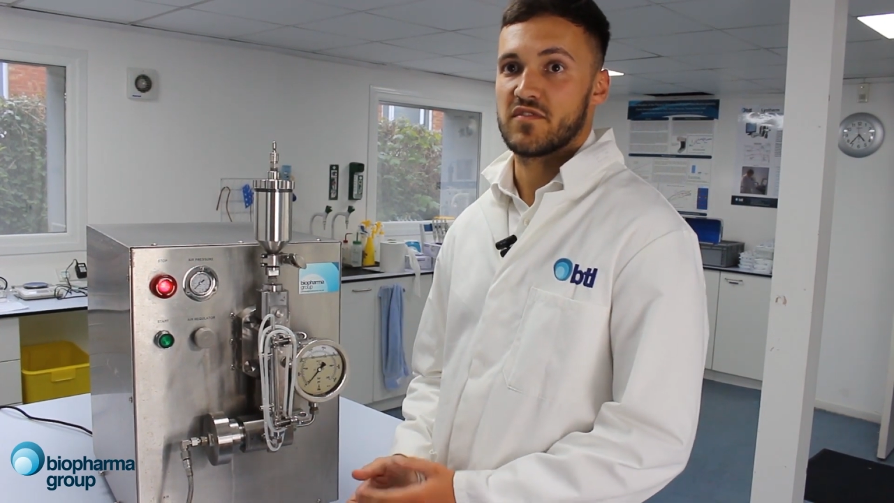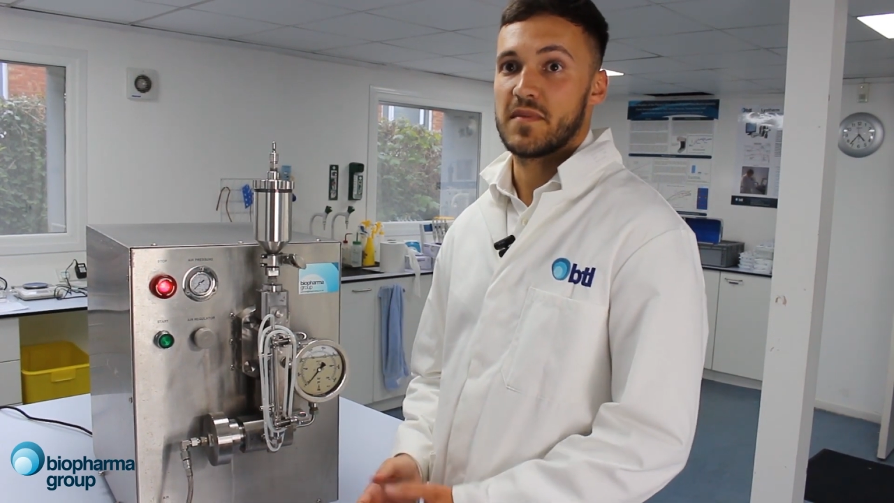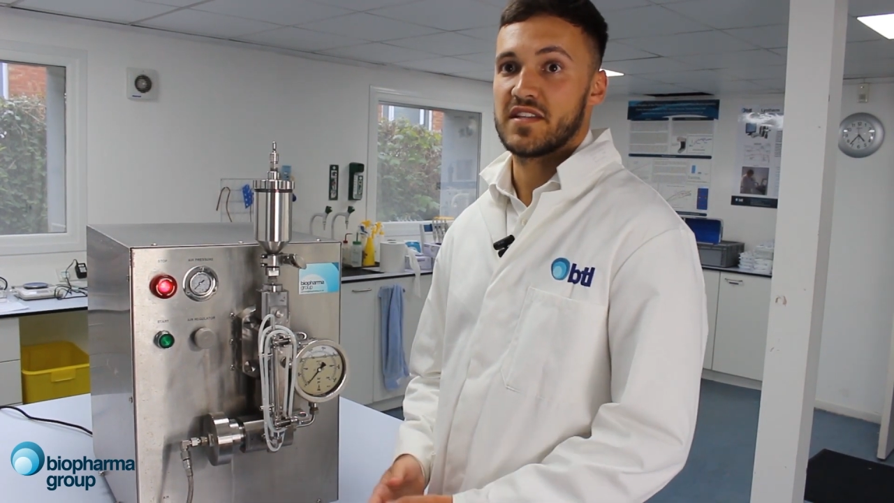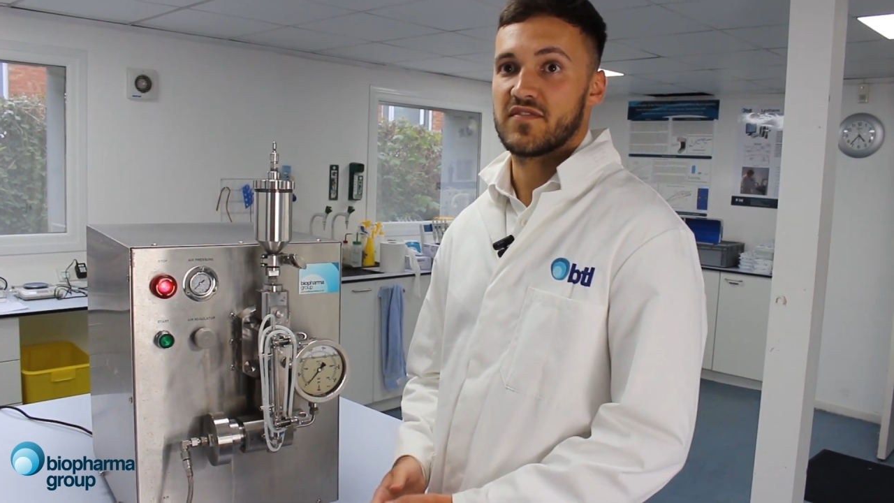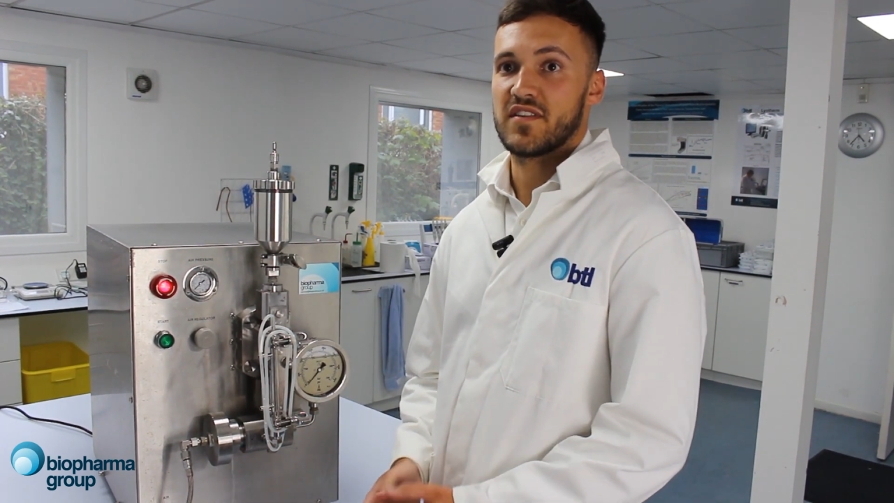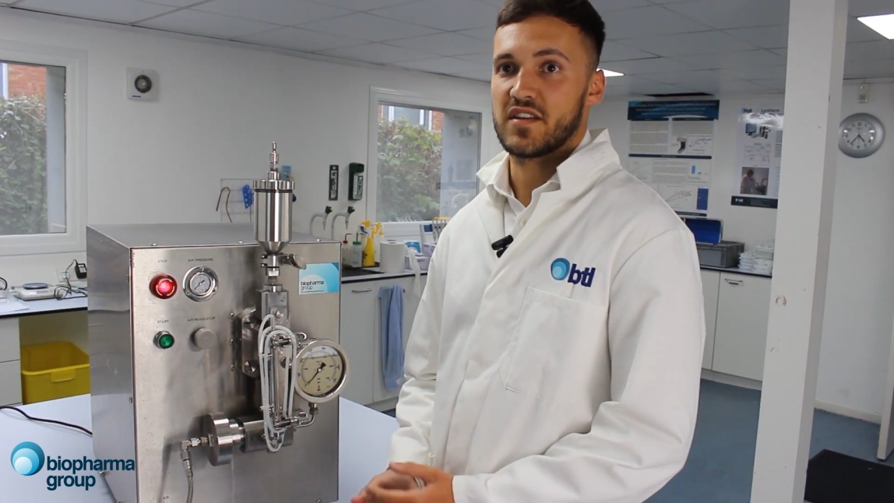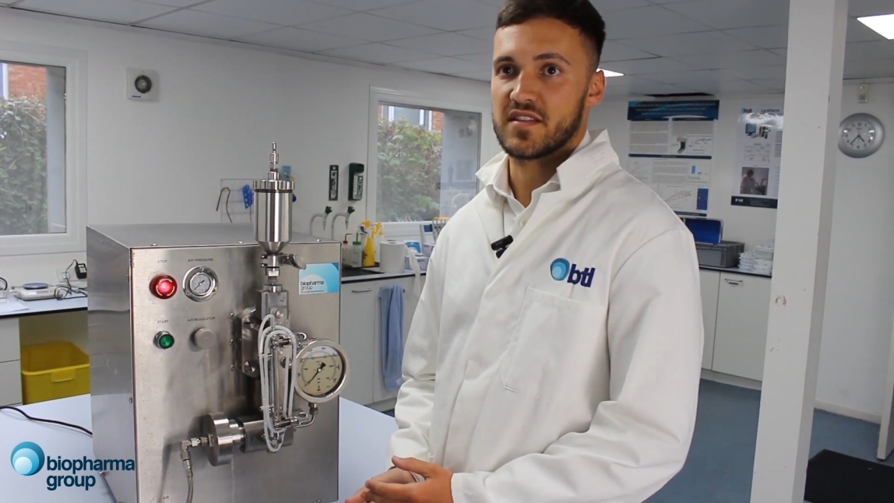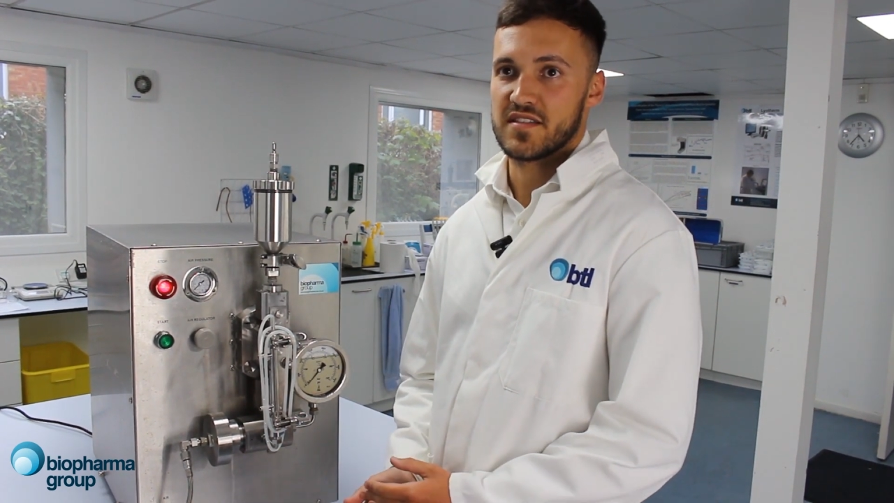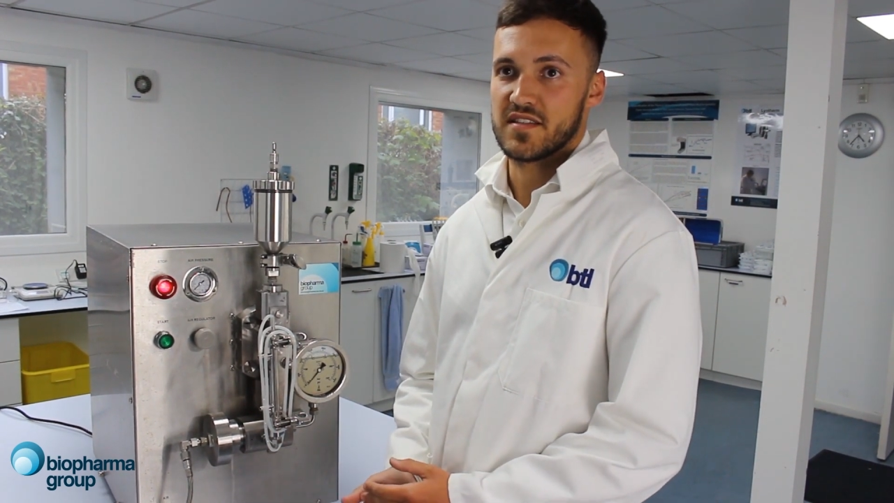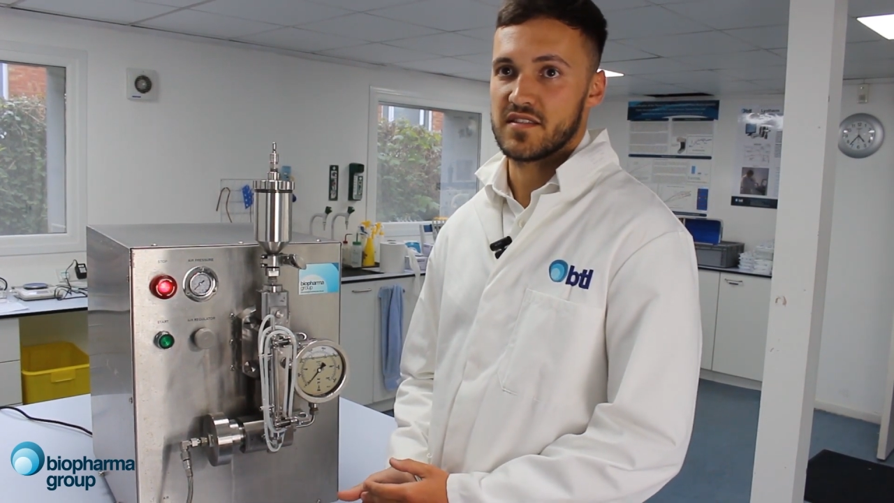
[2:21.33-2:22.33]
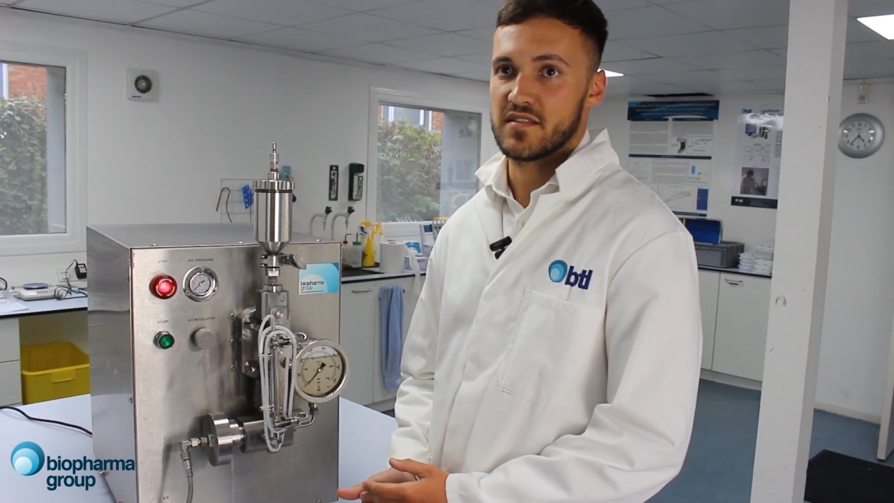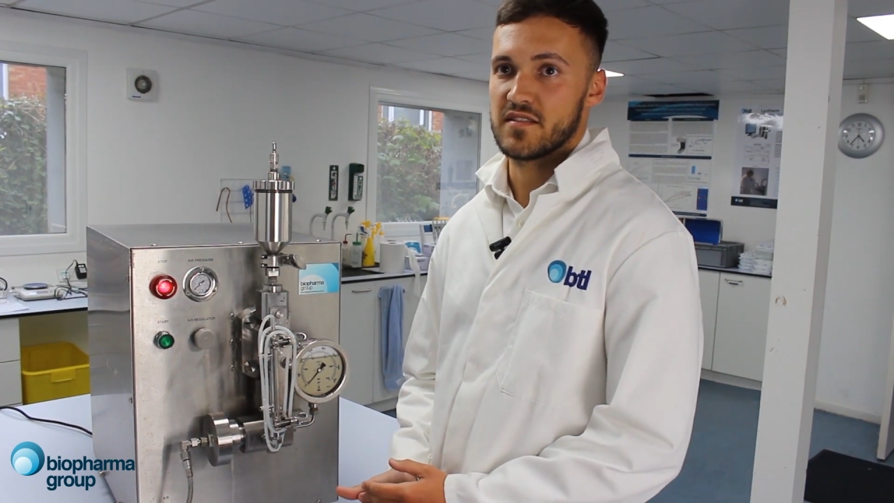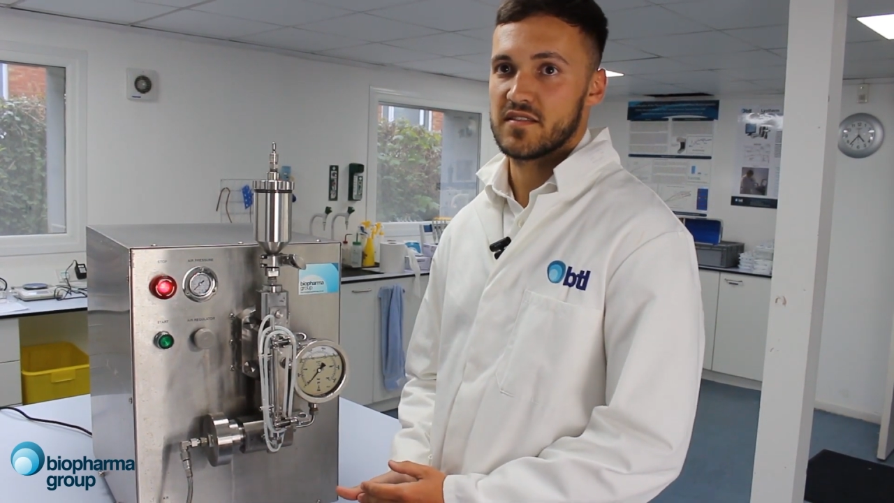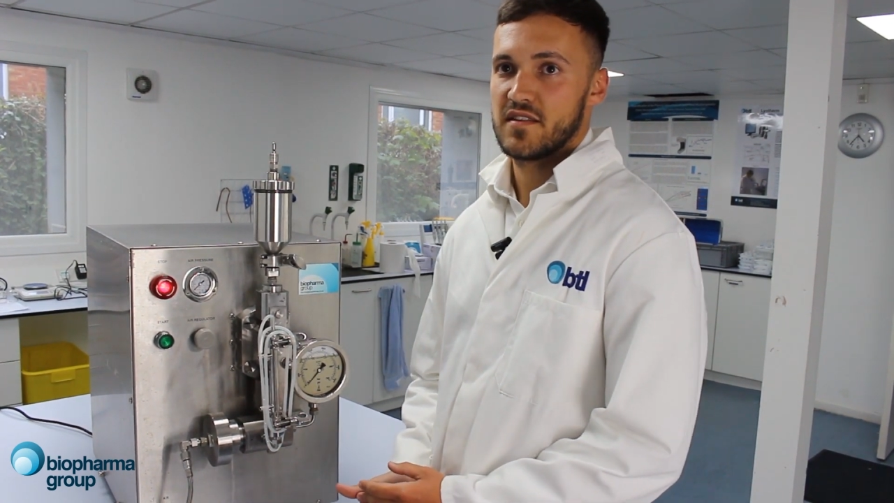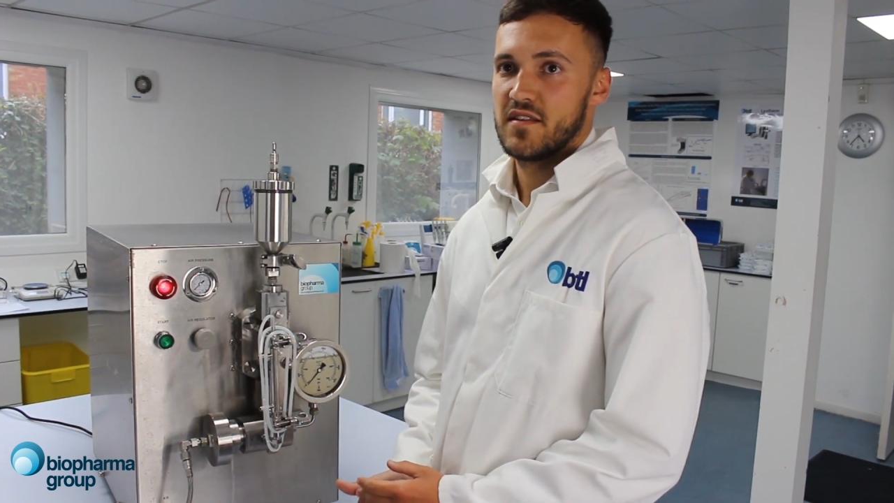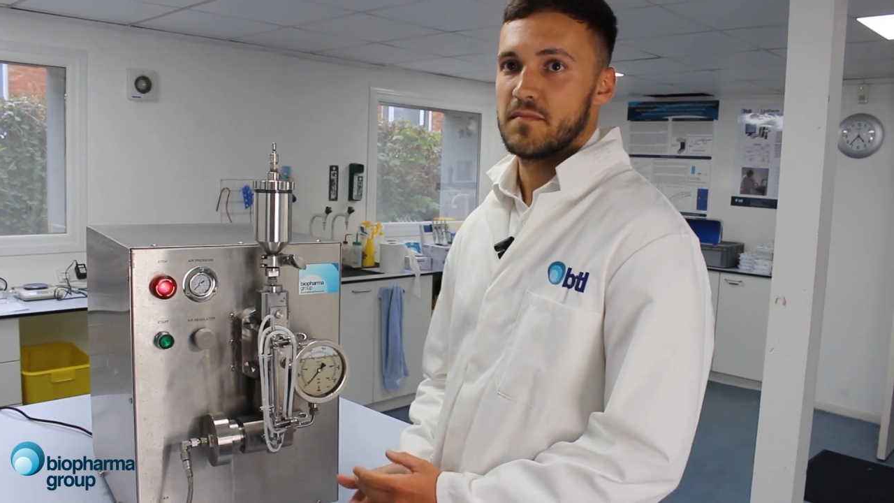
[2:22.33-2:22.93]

remains very consistent,